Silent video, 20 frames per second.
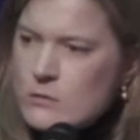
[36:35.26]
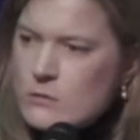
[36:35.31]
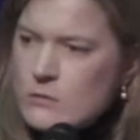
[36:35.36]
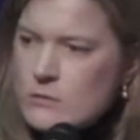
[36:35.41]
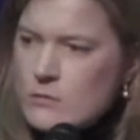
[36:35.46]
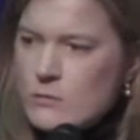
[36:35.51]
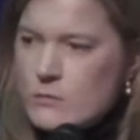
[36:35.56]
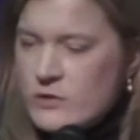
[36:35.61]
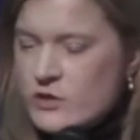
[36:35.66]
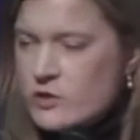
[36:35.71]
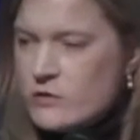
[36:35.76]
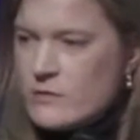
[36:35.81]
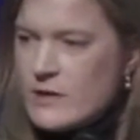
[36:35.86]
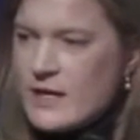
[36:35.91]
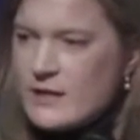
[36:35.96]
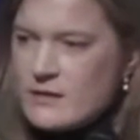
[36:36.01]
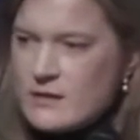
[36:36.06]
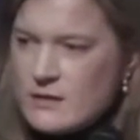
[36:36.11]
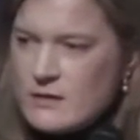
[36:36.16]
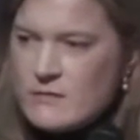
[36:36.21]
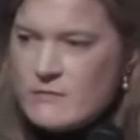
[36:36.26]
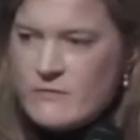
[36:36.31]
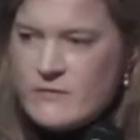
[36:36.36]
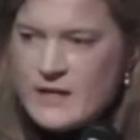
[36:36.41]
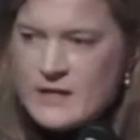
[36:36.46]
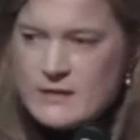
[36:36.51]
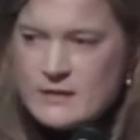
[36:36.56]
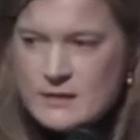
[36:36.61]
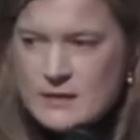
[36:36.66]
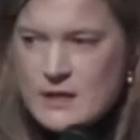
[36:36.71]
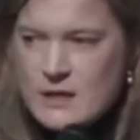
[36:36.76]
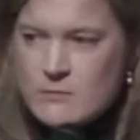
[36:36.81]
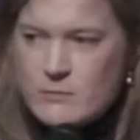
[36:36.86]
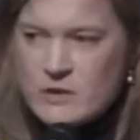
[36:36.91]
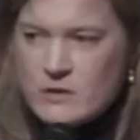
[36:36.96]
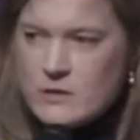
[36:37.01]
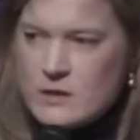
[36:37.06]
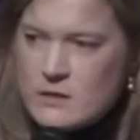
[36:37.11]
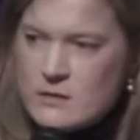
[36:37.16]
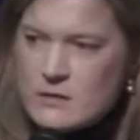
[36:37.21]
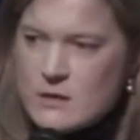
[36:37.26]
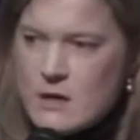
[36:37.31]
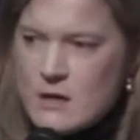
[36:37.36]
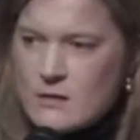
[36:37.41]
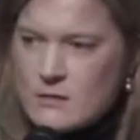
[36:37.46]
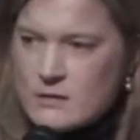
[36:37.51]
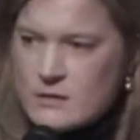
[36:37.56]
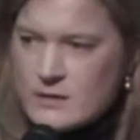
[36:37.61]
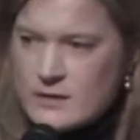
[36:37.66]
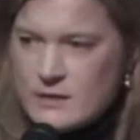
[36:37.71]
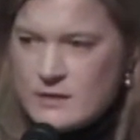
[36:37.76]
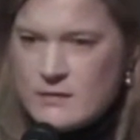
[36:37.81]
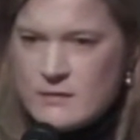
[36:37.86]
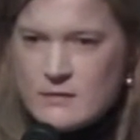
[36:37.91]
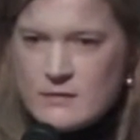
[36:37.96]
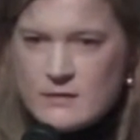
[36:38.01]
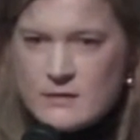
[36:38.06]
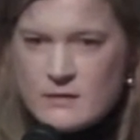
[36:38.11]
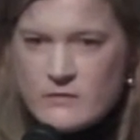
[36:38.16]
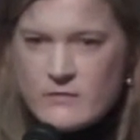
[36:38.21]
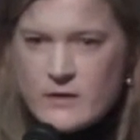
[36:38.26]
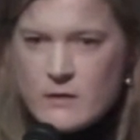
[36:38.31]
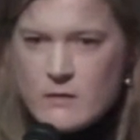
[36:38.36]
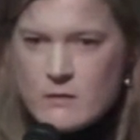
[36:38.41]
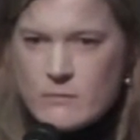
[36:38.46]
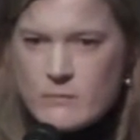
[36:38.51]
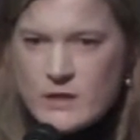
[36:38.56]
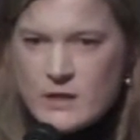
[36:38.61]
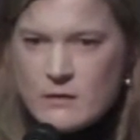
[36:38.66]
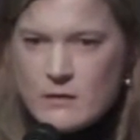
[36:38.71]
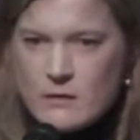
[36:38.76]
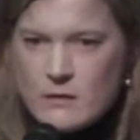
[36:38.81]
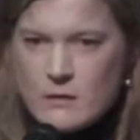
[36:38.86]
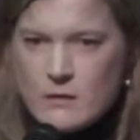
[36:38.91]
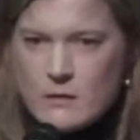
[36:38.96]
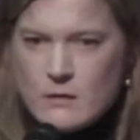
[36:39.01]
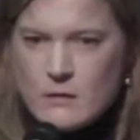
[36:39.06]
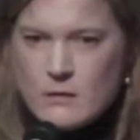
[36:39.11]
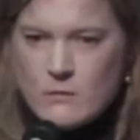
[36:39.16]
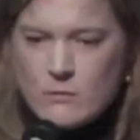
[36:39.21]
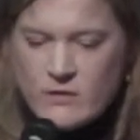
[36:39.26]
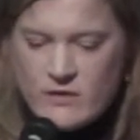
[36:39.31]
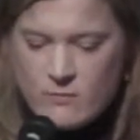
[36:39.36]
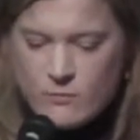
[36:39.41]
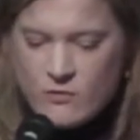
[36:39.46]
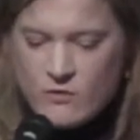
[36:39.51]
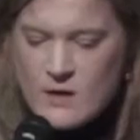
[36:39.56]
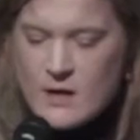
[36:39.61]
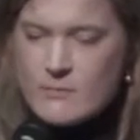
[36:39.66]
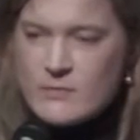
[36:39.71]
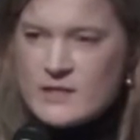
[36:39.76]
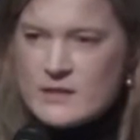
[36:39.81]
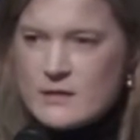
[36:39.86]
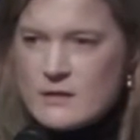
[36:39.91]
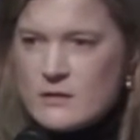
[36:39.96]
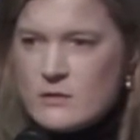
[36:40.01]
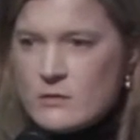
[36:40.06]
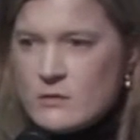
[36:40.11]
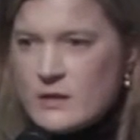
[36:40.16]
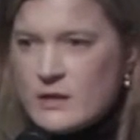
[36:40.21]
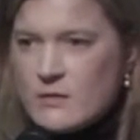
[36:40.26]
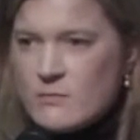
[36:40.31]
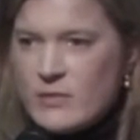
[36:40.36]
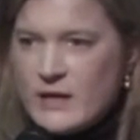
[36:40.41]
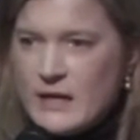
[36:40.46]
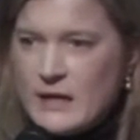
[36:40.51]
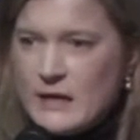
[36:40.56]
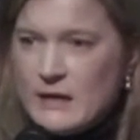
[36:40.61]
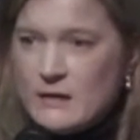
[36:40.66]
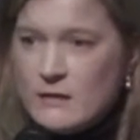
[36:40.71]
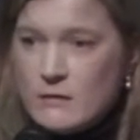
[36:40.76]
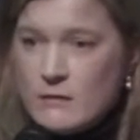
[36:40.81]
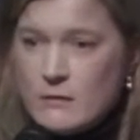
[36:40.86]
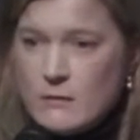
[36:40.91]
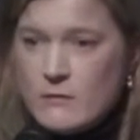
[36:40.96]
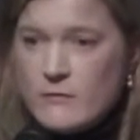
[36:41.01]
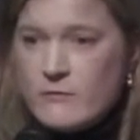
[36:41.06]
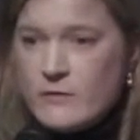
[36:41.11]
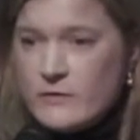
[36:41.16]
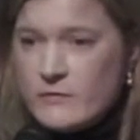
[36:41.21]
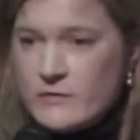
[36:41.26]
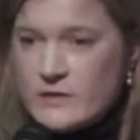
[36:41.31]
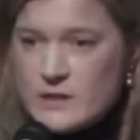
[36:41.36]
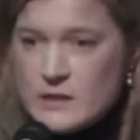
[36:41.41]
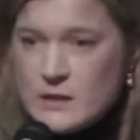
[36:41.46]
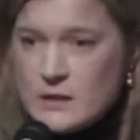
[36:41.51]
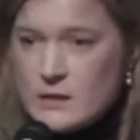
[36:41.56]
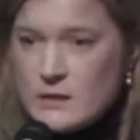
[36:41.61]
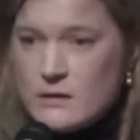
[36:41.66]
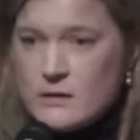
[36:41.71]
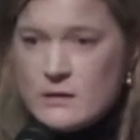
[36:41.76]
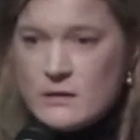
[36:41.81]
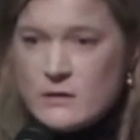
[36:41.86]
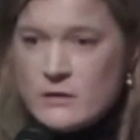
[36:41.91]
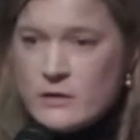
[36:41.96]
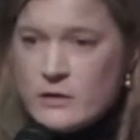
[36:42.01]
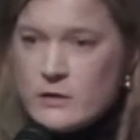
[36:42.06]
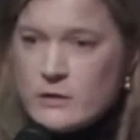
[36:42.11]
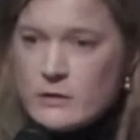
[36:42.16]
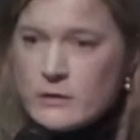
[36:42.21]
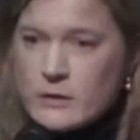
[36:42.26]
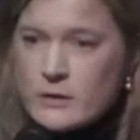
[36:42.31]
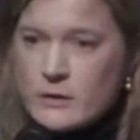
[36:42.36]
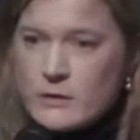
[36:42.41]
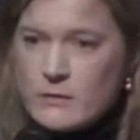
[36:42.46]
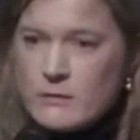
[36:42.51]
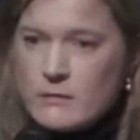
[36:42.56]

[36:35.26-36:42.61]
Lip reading: would you like to invest $10 million in this development with a promise that you'll get paid 15 in a year,